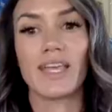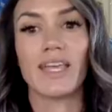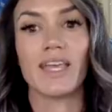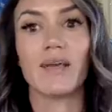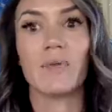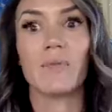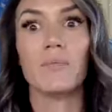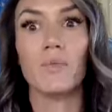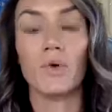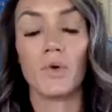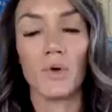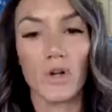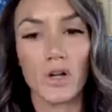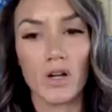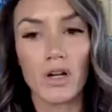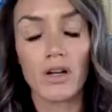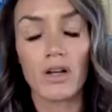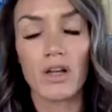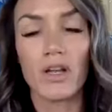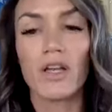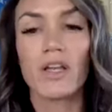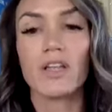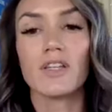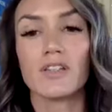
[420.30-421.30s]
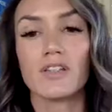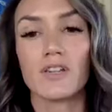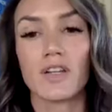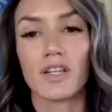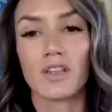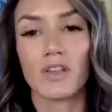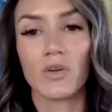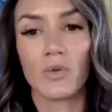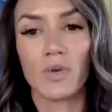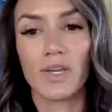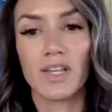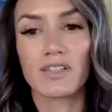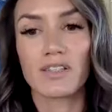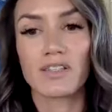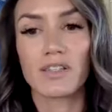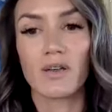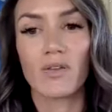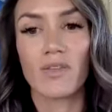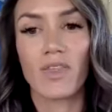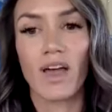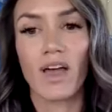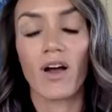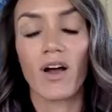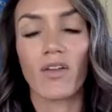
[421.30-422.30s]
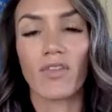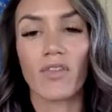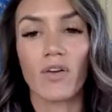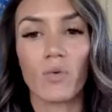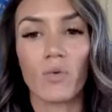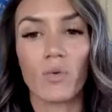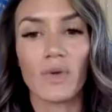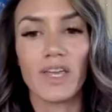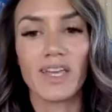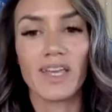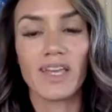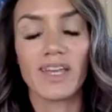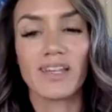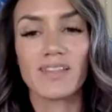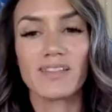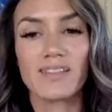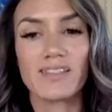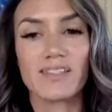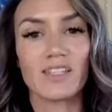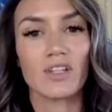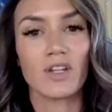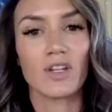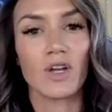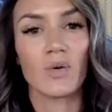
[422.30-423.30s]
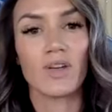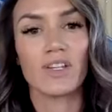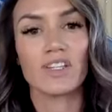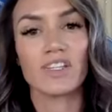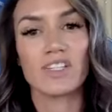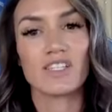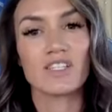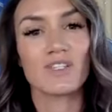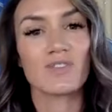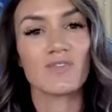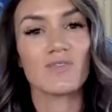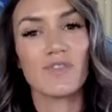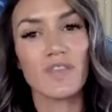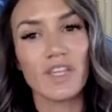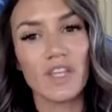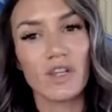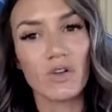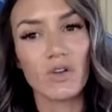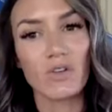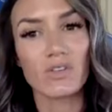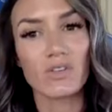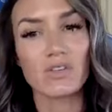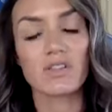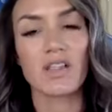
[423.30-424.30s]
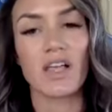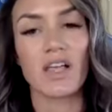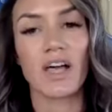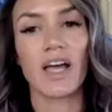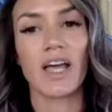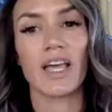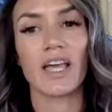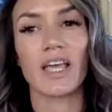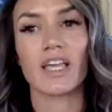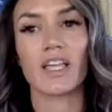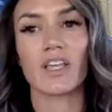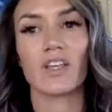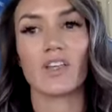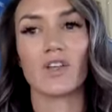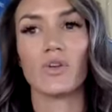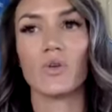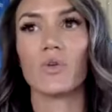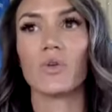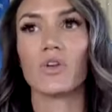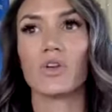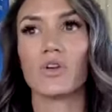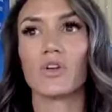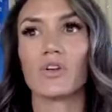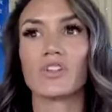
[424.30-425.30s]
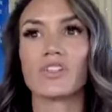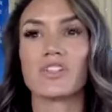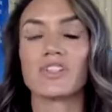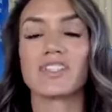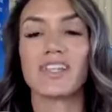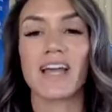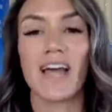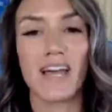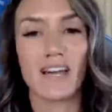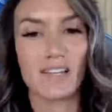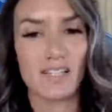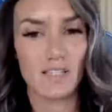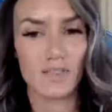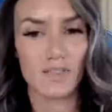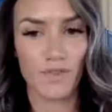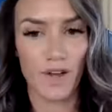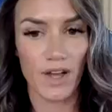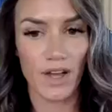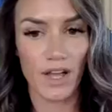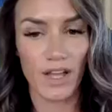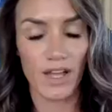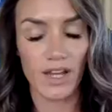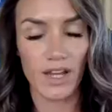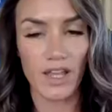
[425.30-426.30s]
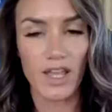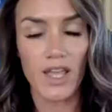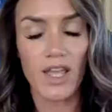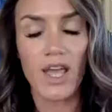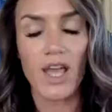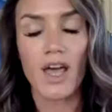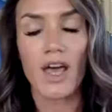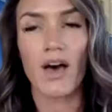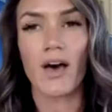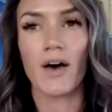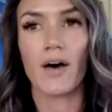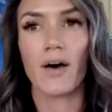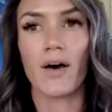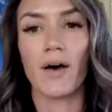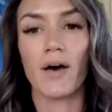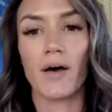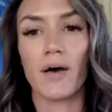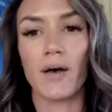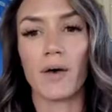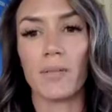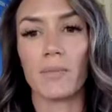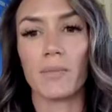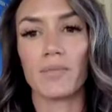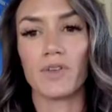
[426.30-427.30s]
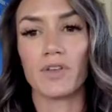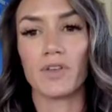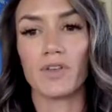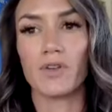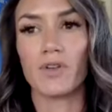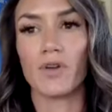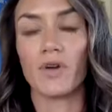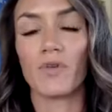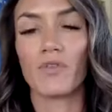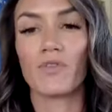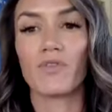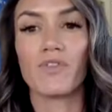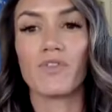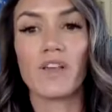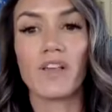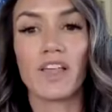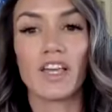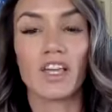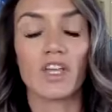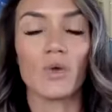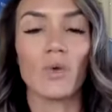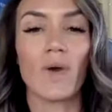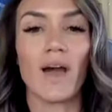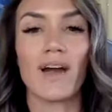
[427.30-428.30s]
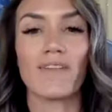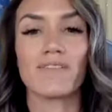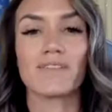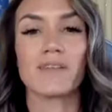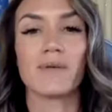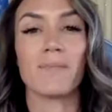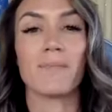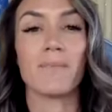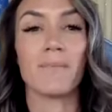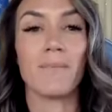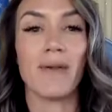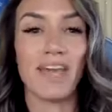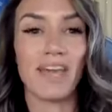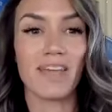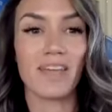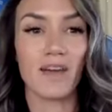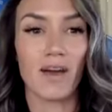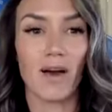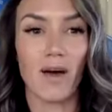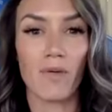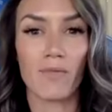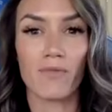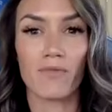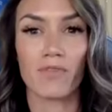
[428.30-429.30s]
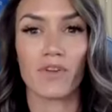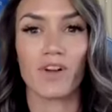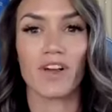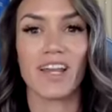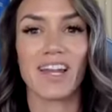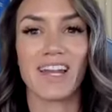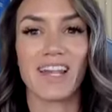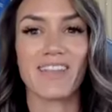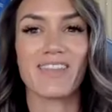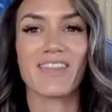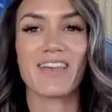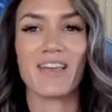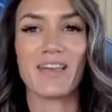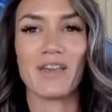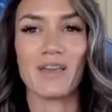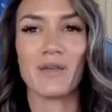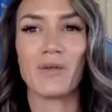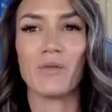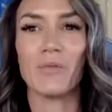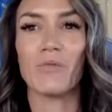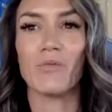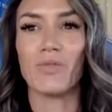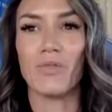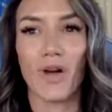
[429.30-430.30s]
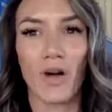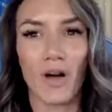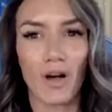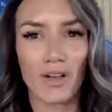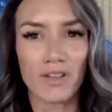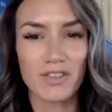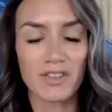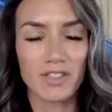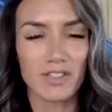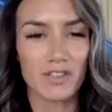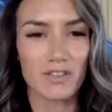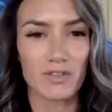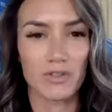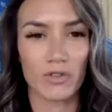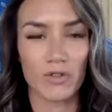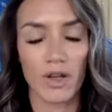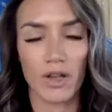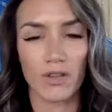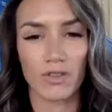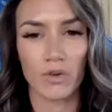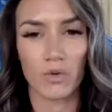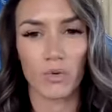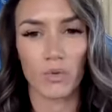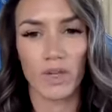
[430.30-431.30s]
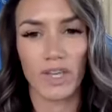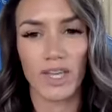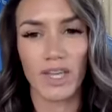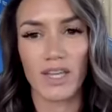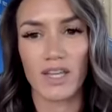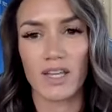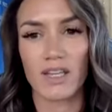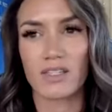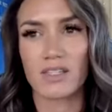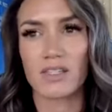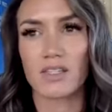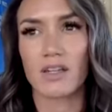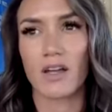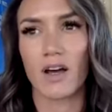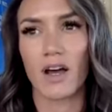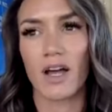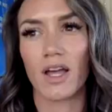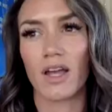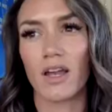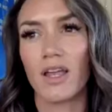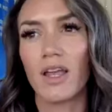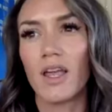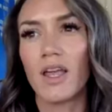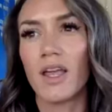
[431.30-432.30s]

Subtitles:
eat more during the week, so that on the weekends, it just feels like you're satisfied. You don't feel like you have to make up for anything you lost throughout the week. It's not,